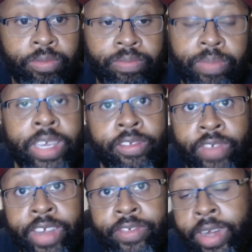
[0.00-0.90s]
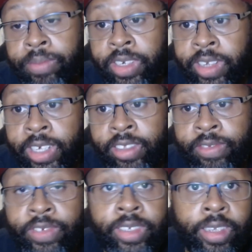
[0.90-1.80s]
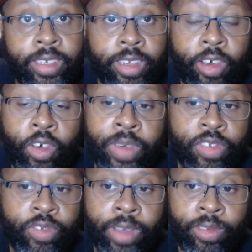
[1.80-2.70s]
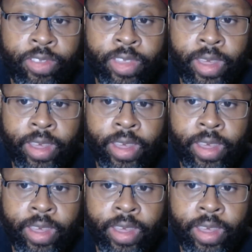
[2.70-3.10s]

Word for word: being very, very productive for the Ole Miss Rebels.